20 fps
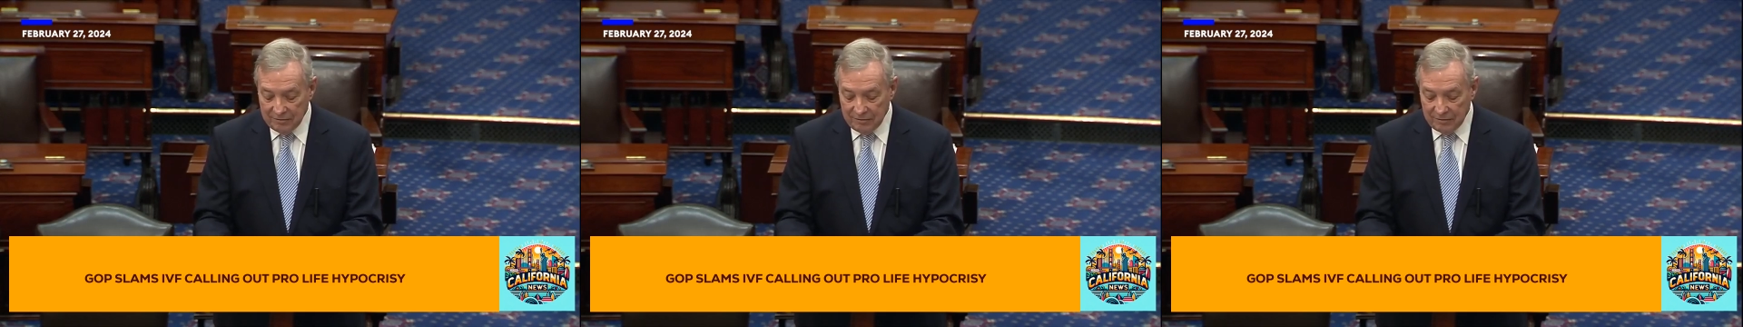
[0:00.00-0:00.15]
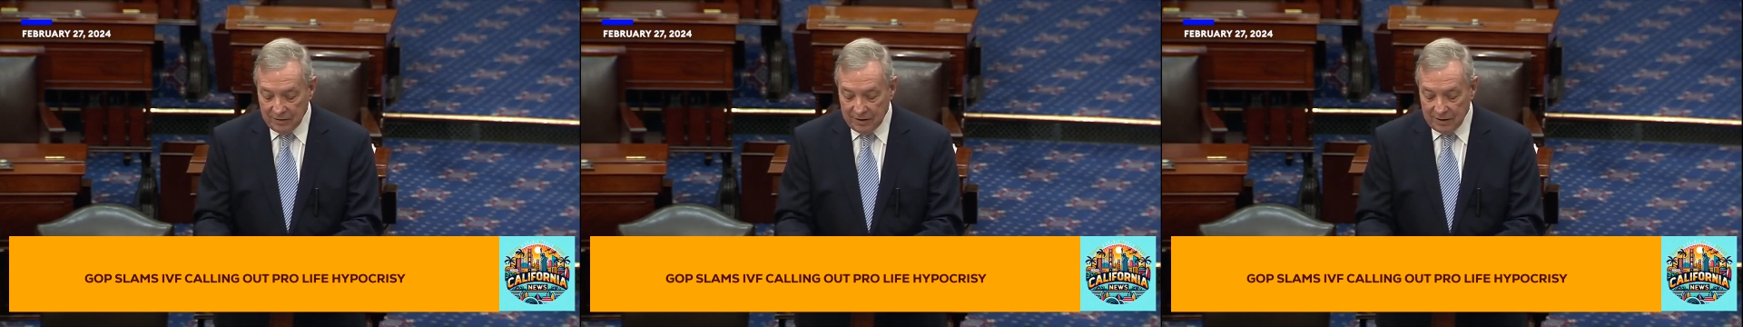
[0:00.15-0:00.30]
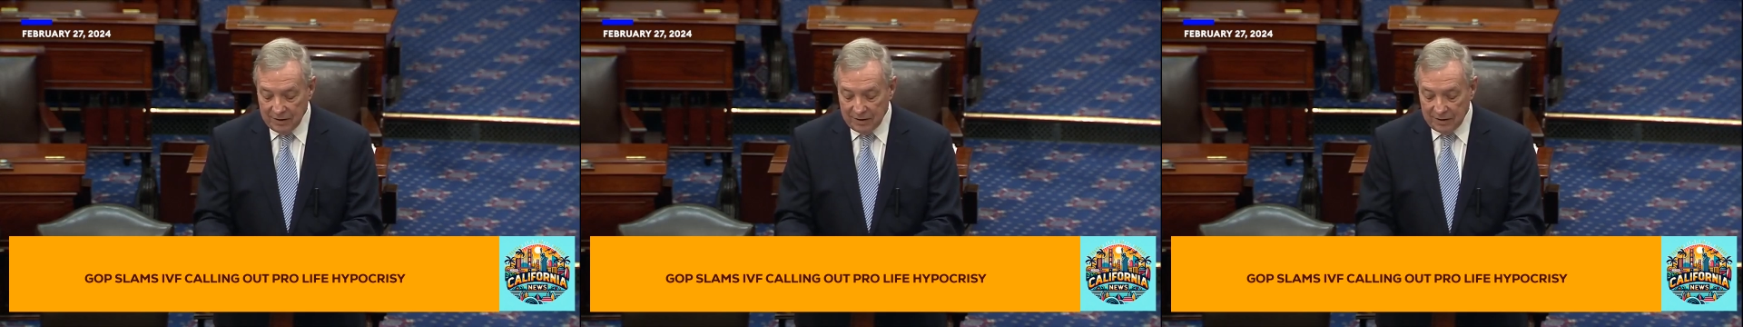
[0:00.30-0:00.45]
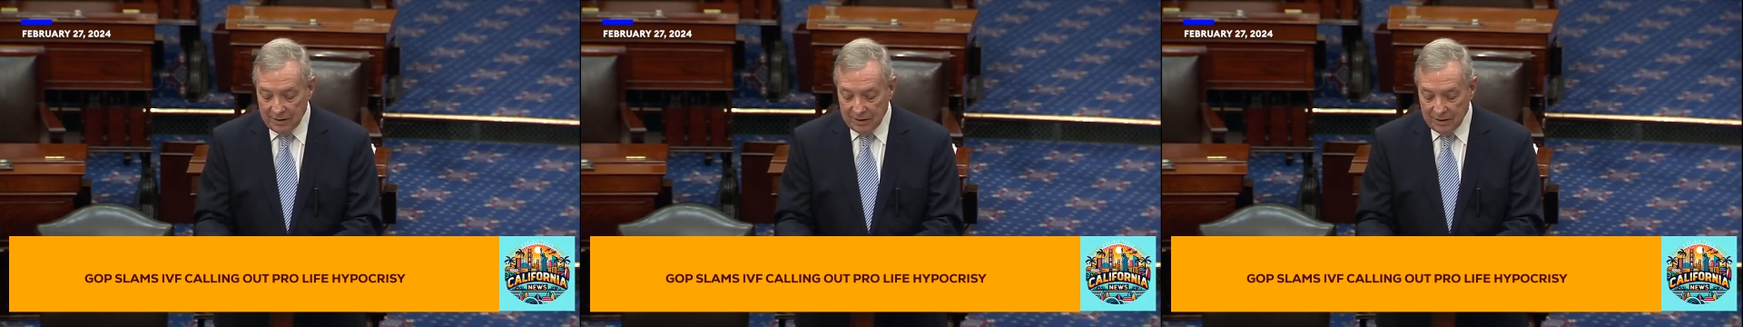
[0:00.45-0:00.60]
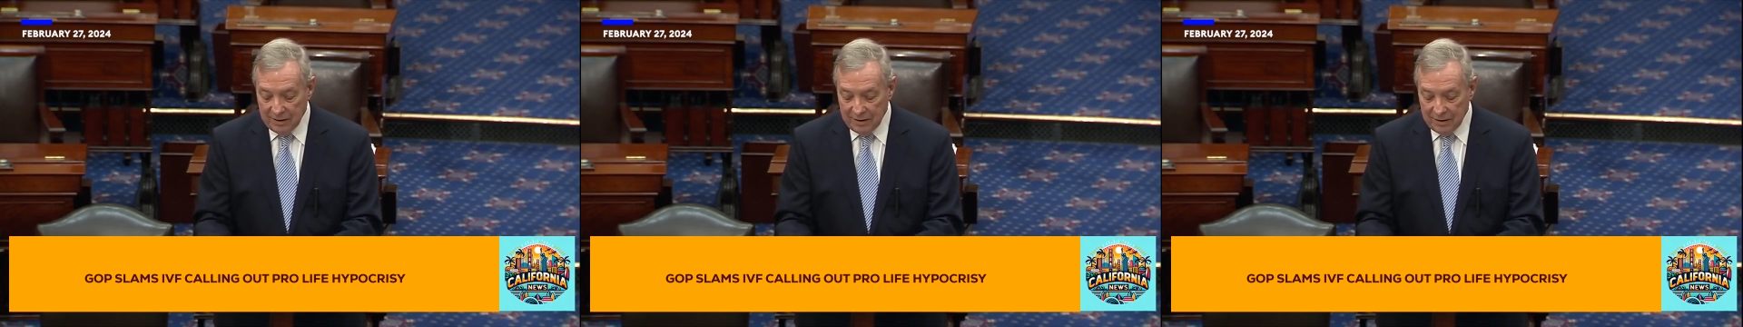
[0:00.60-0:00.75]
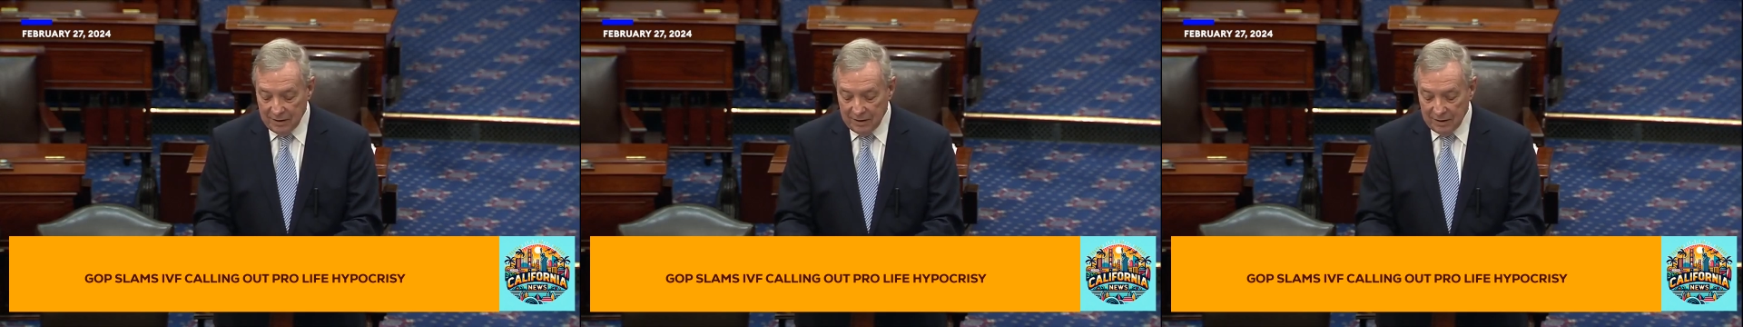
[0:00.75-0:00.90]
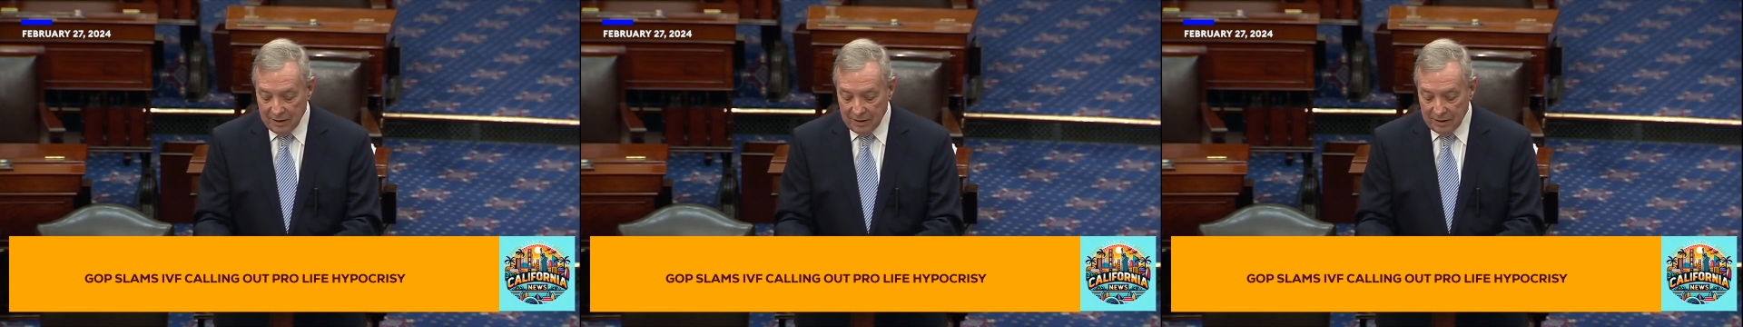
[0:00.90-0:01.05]
friend,
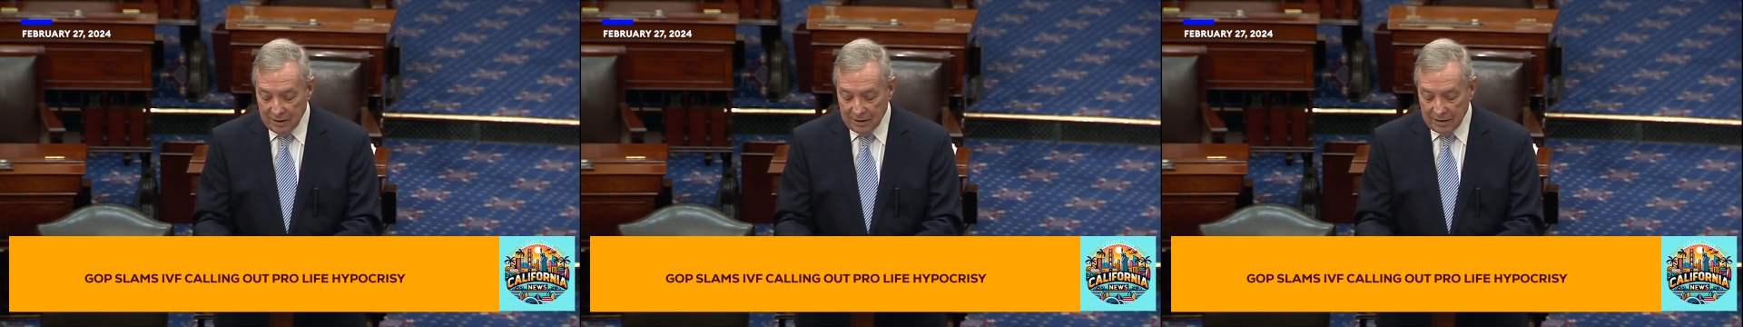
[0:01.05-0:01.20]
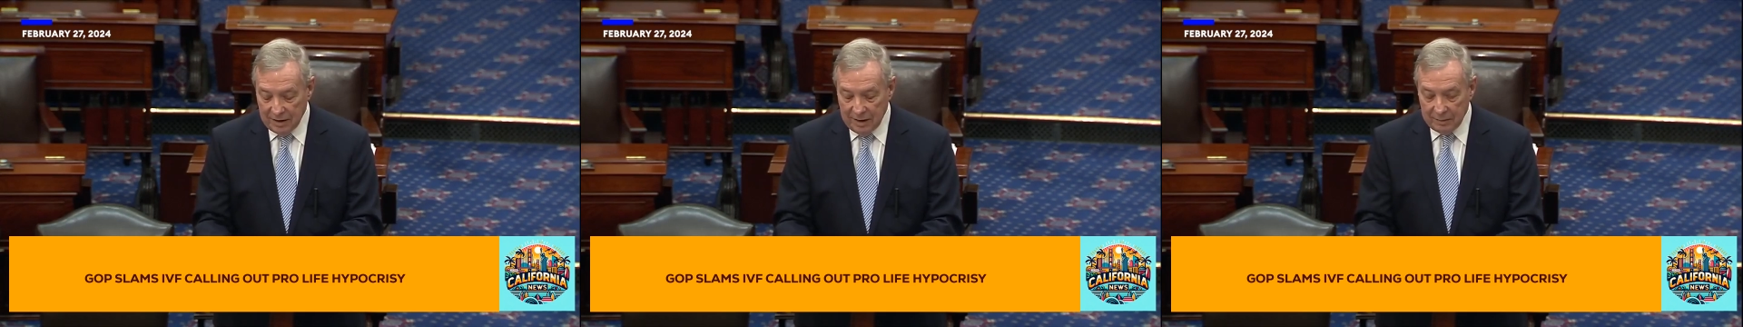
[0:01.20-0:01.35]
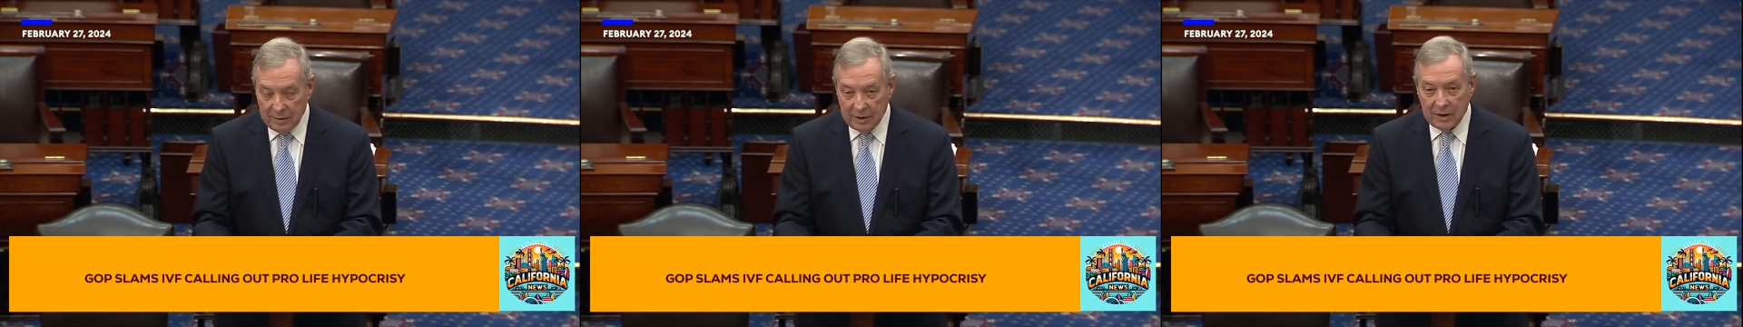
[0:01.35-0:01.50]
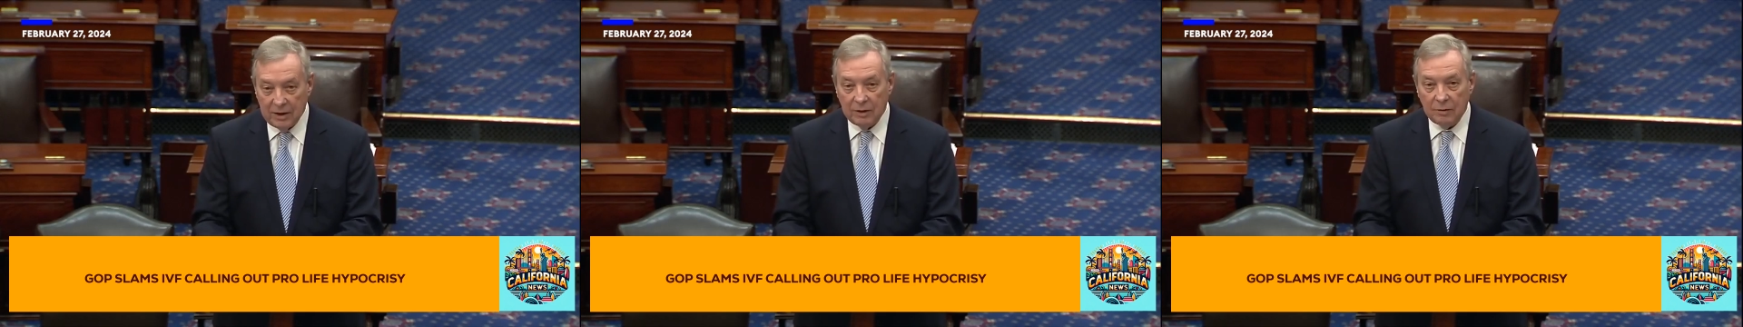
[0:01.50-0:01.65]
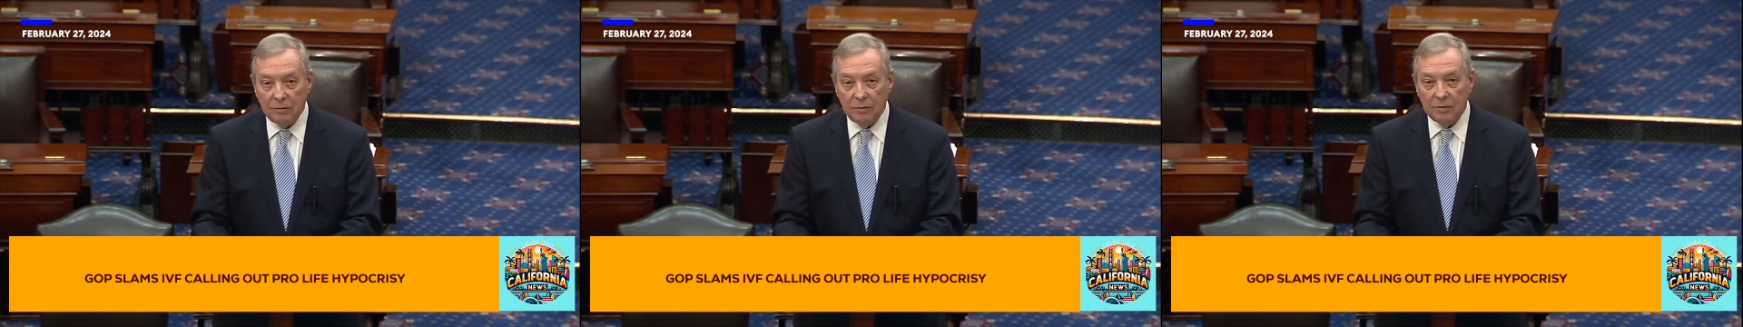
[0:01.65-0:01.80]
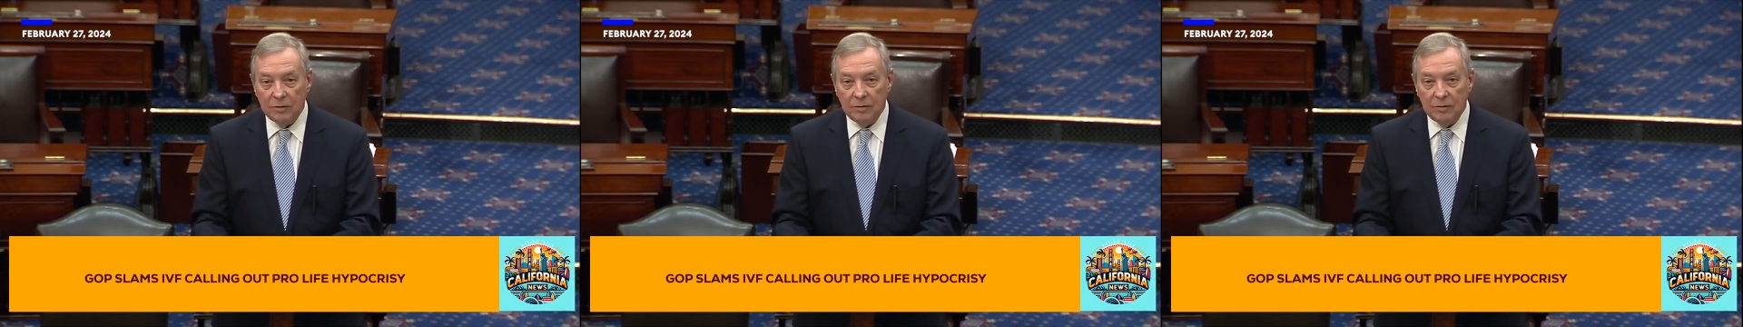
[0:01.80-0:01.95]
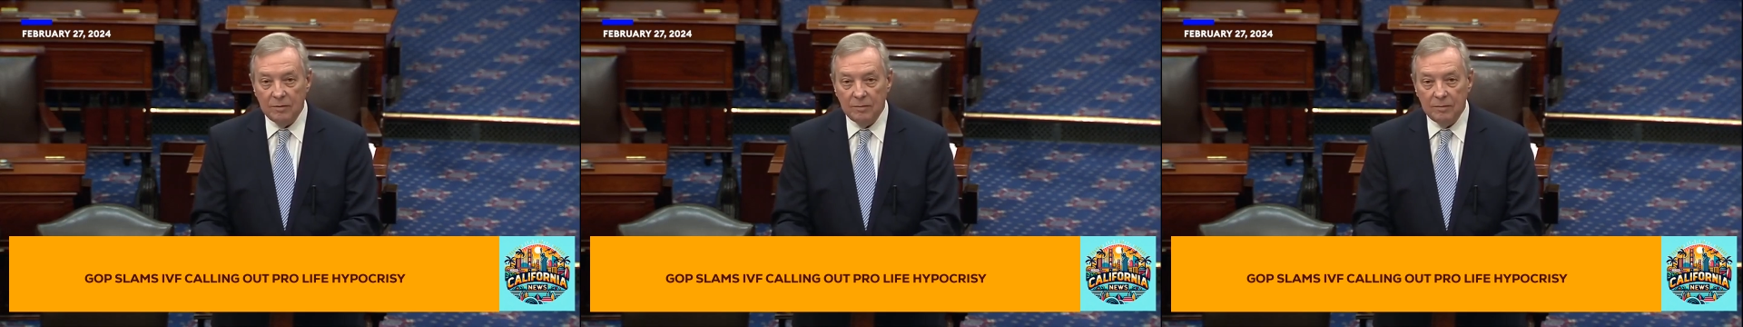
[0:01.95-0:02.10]
Tammy
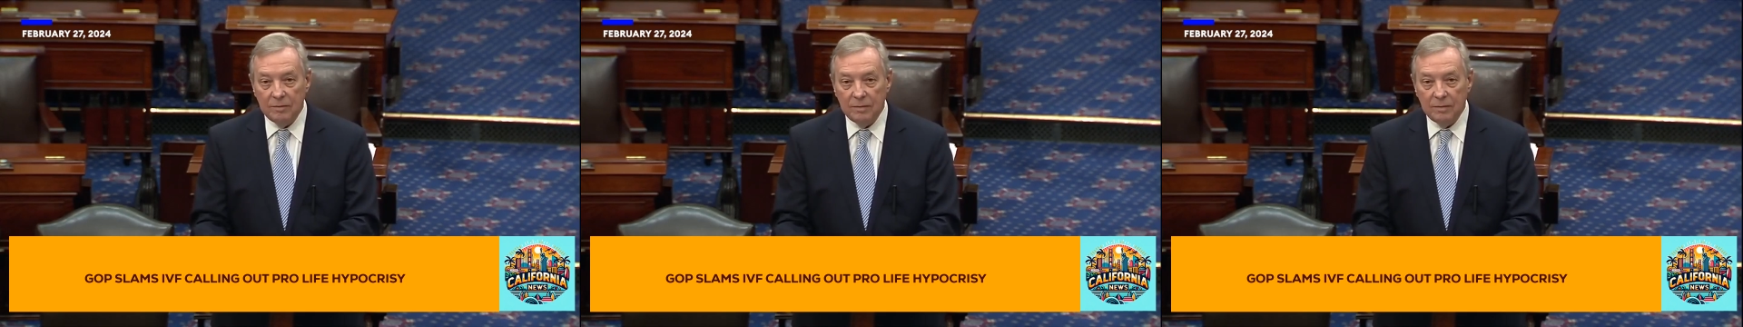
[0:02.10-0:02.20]
Duckworth.